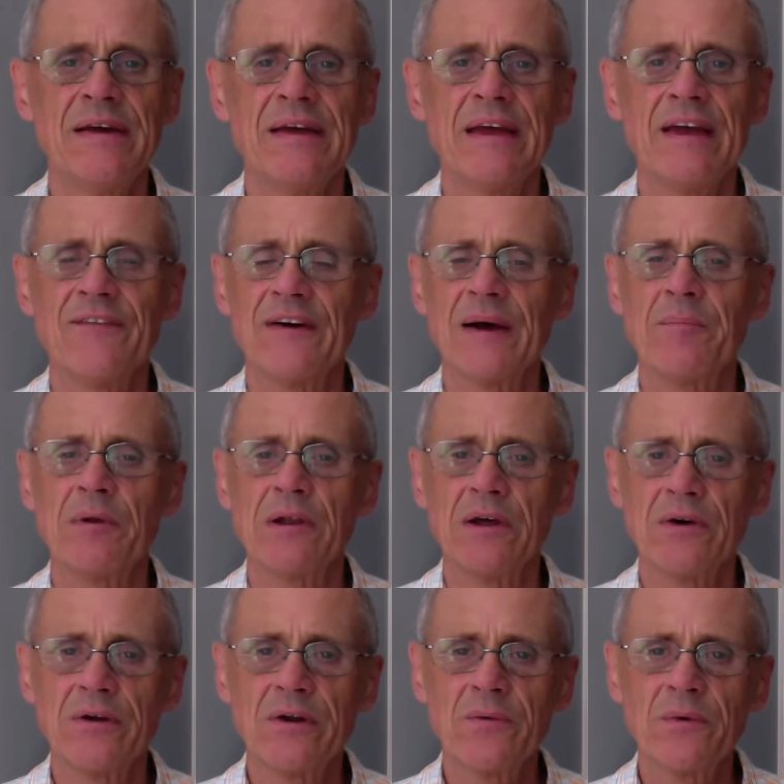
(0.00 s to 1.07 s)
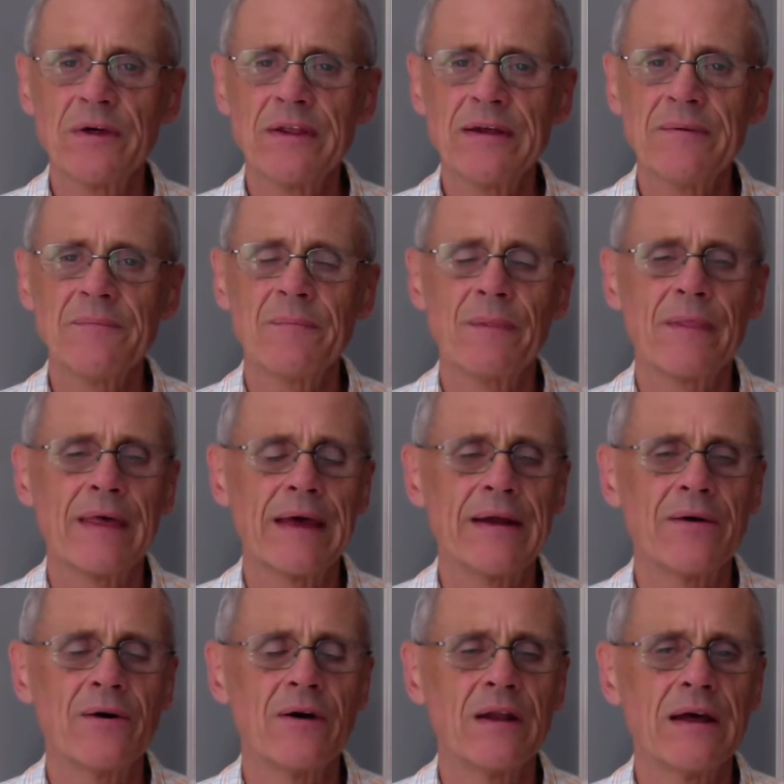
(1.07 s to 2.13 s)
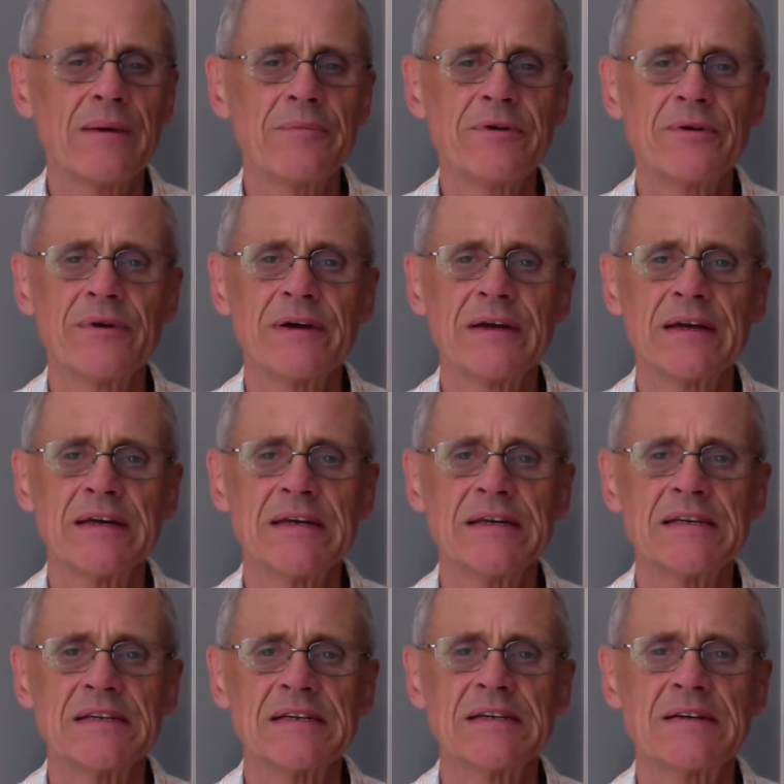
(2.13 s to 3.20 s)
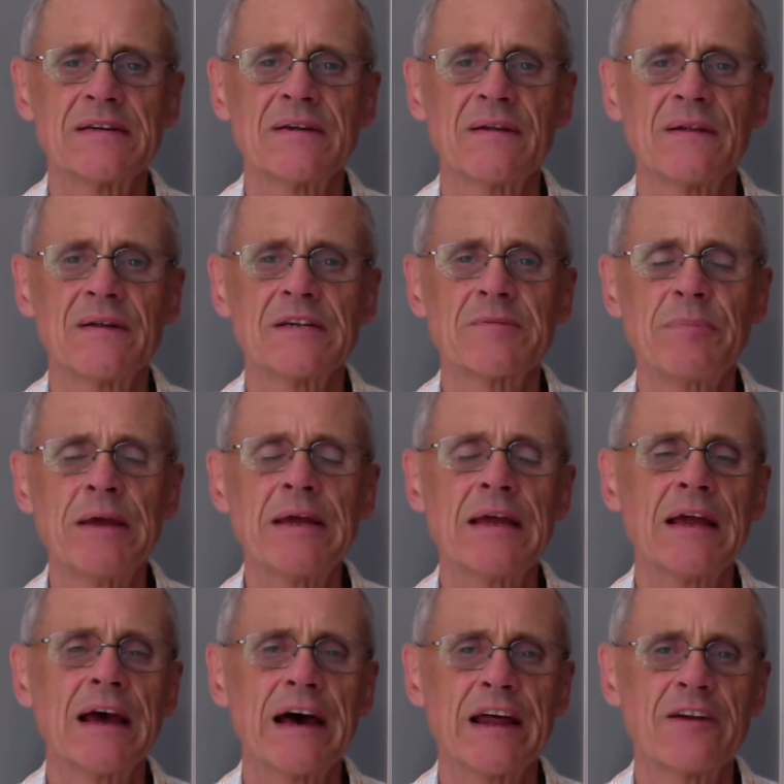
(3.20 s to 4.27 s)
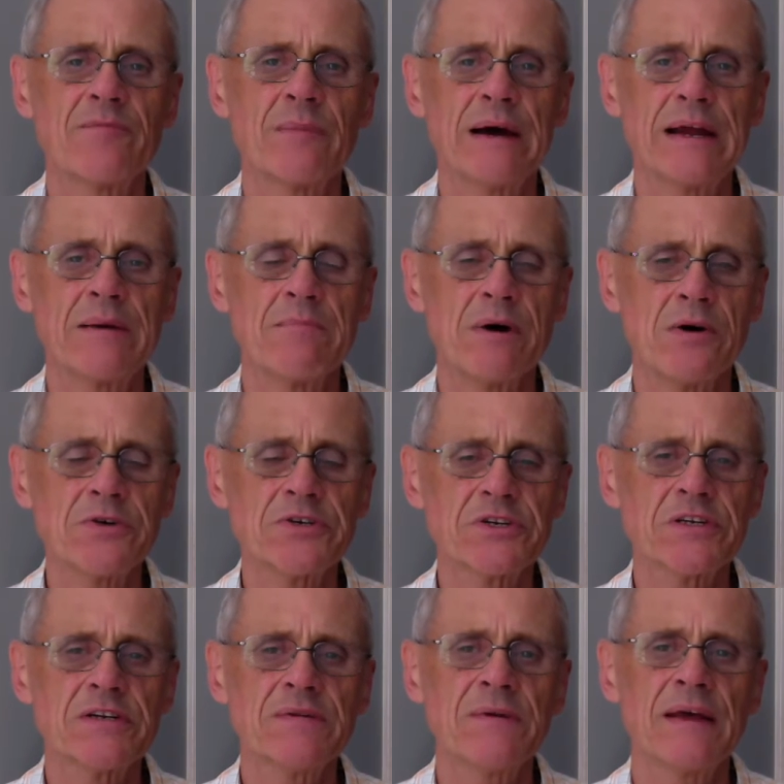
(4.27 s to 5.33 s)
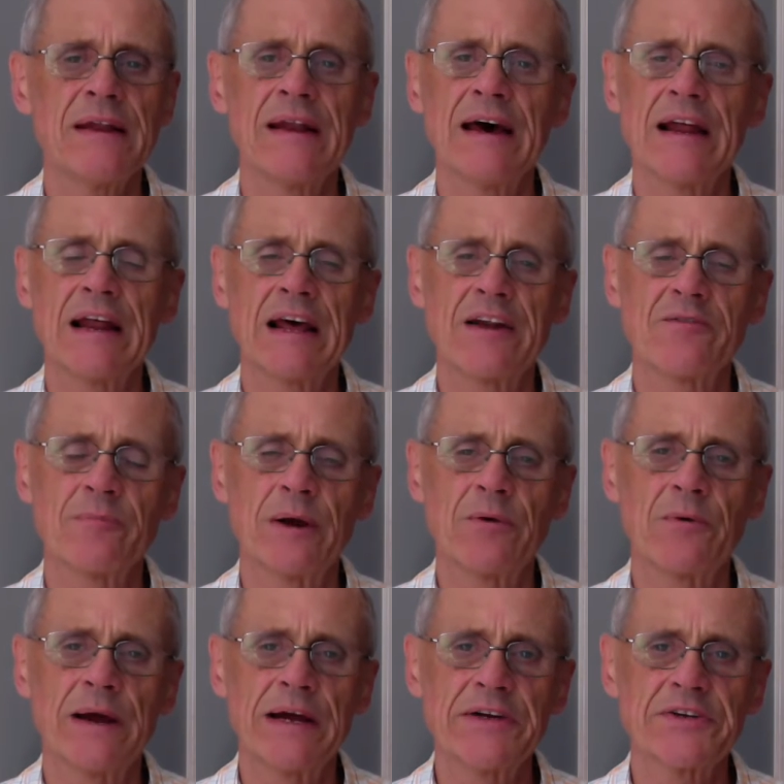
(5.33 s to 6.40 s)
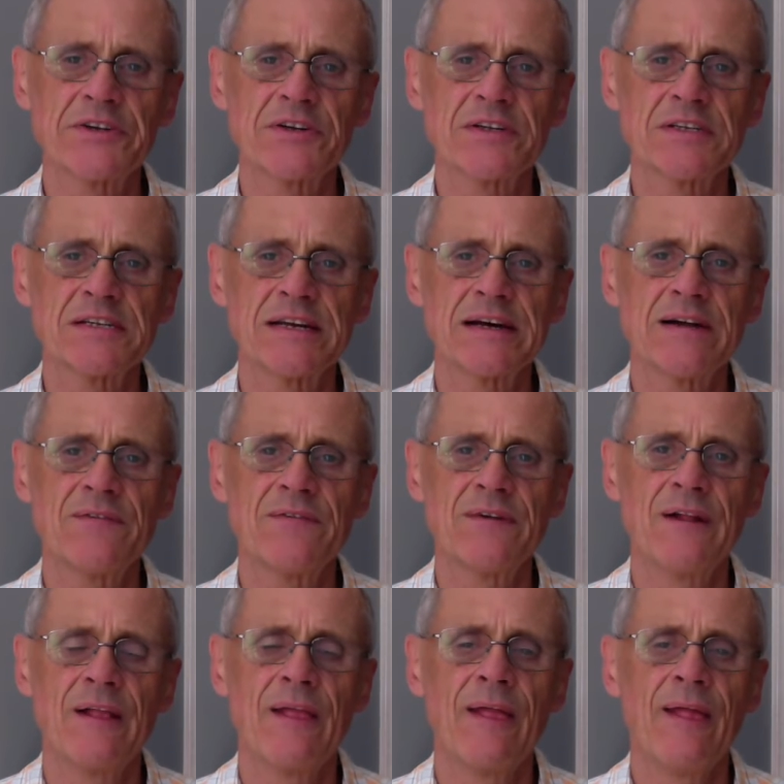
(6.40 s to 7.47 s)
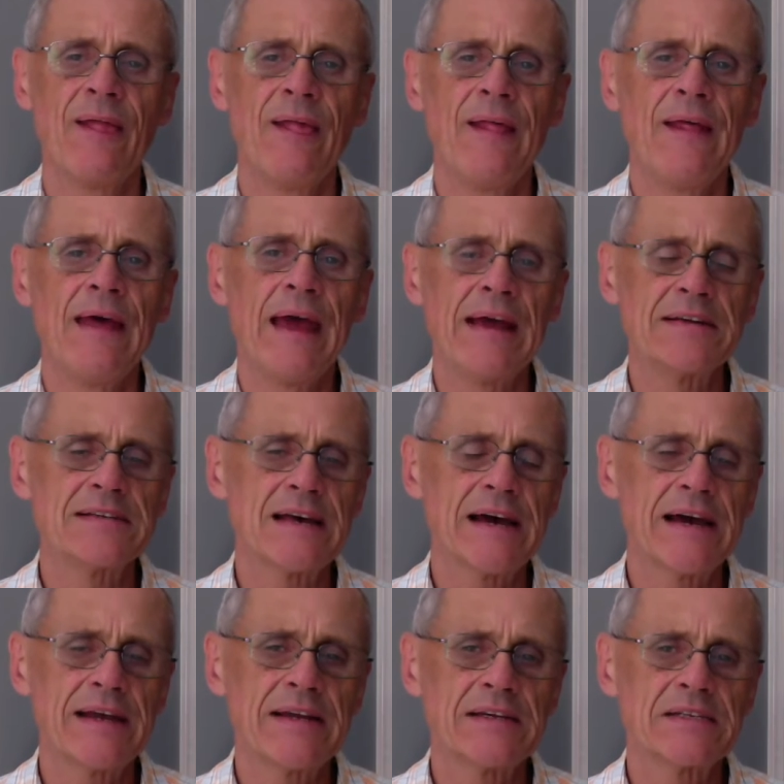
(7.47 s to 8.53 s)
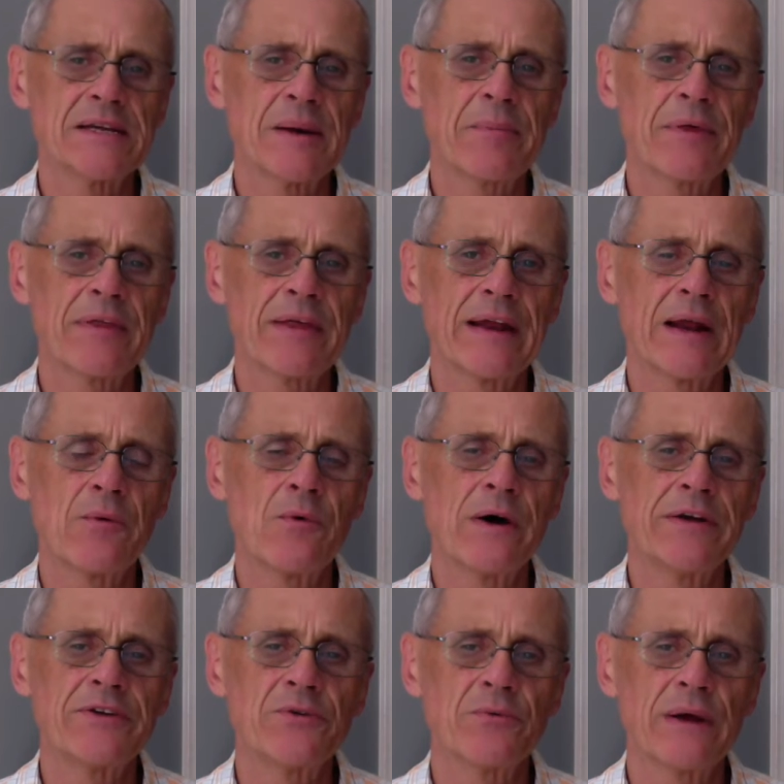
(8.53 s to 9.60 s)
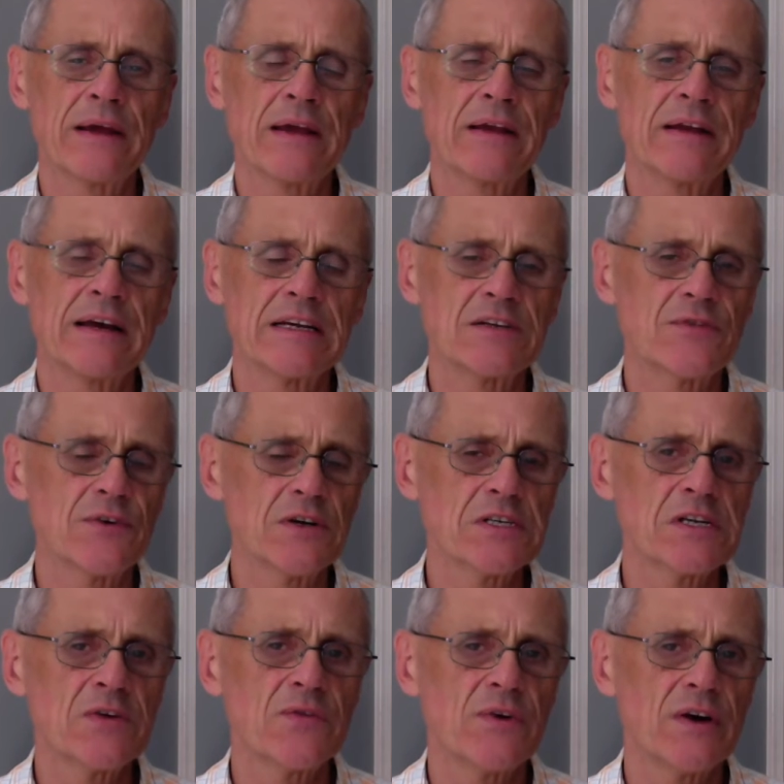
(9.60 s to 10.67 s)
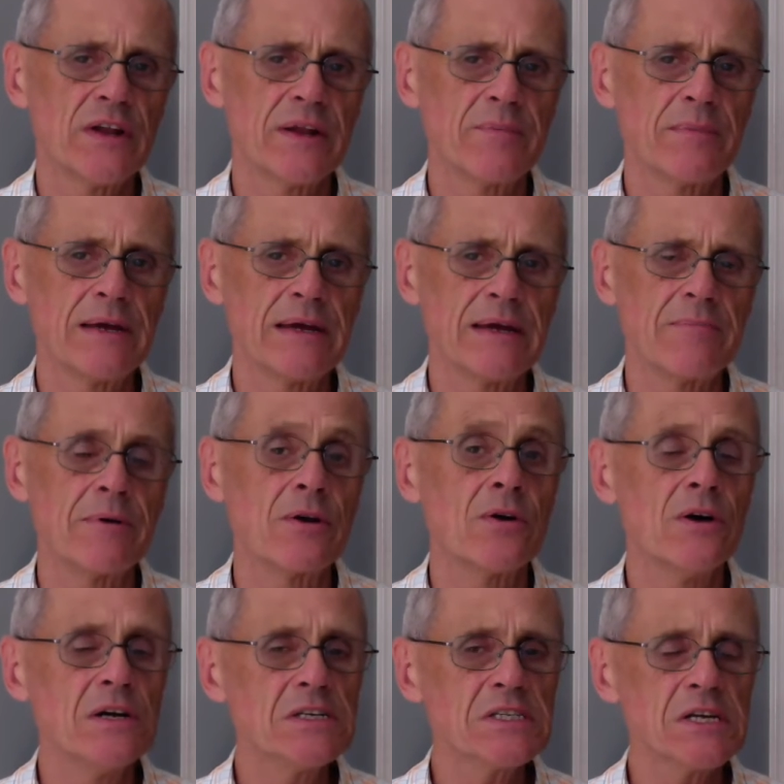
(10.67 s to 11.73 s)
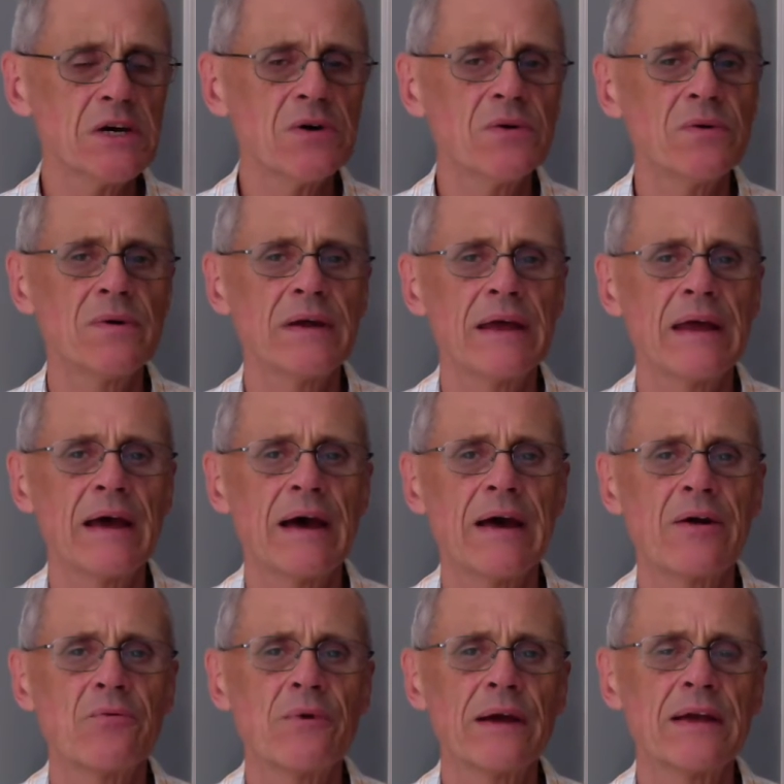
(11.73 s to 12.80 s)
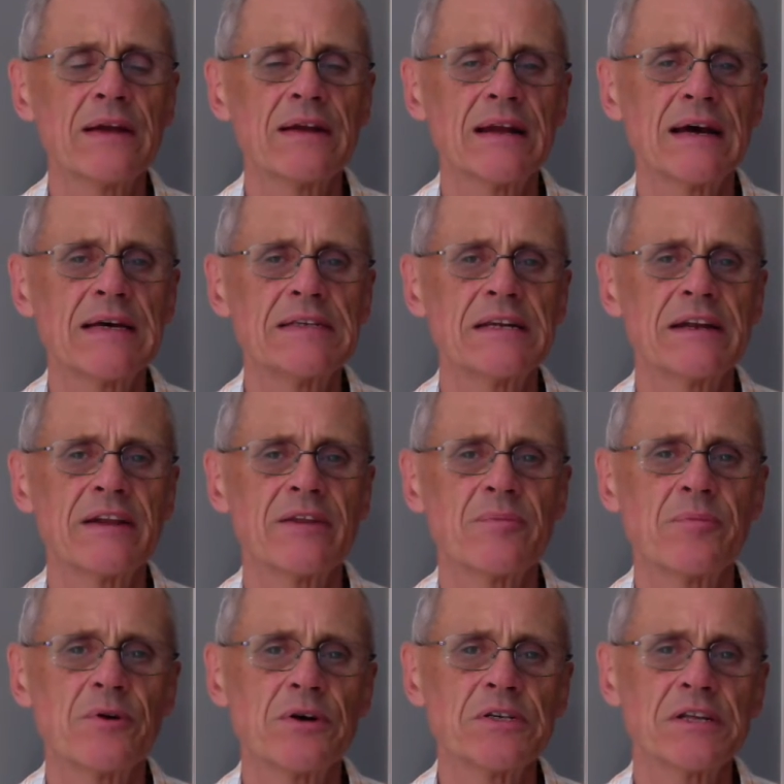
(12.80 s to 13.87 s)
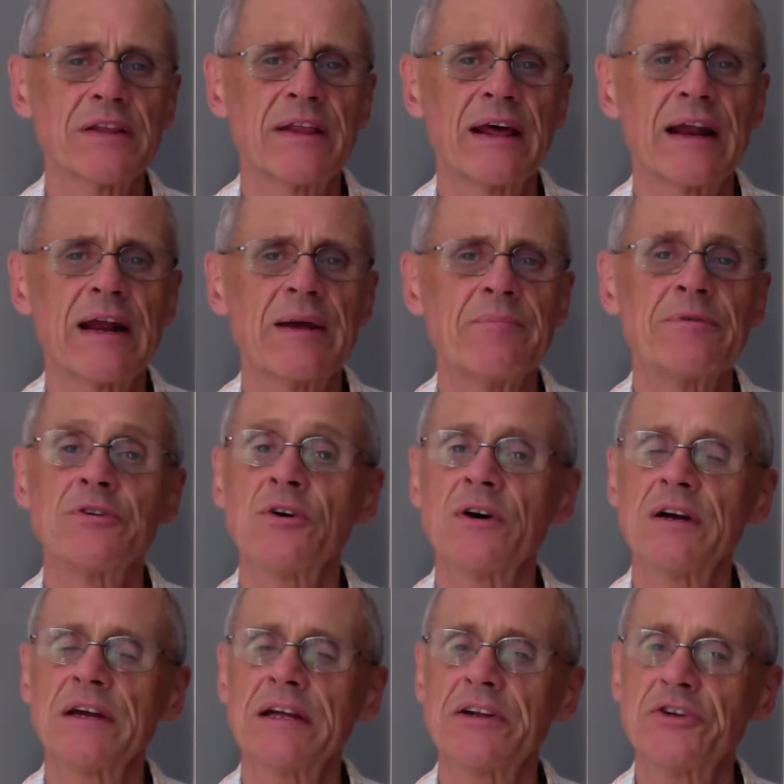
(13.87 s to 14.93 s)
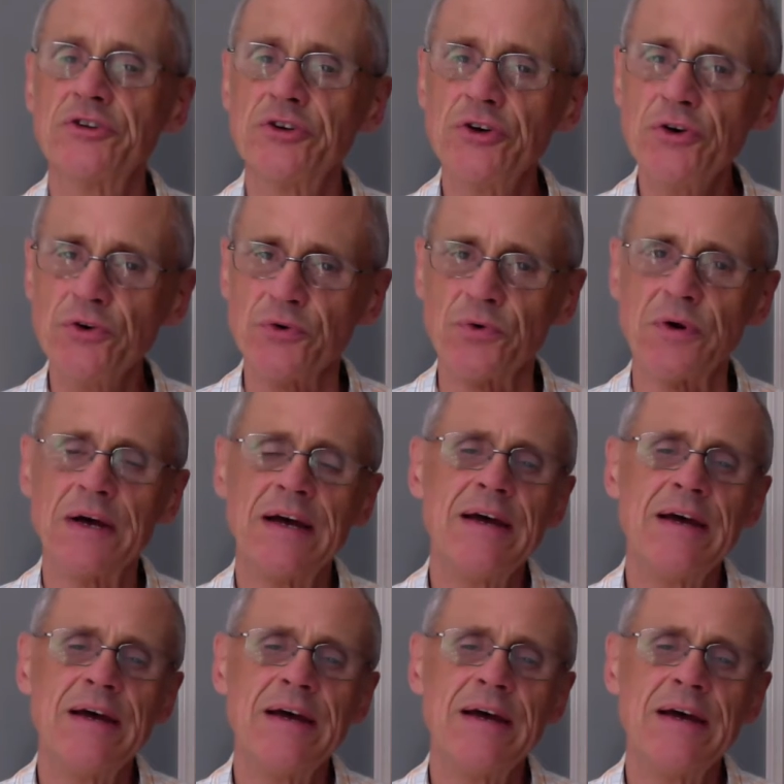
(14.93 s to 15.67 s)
If I'm loaded with it, then all I'm doing is speaking out of my emotion and not out of my rational self. Anxiety is something that I want to recognize first of all in me, but also recognize it in the person that I'm talking to.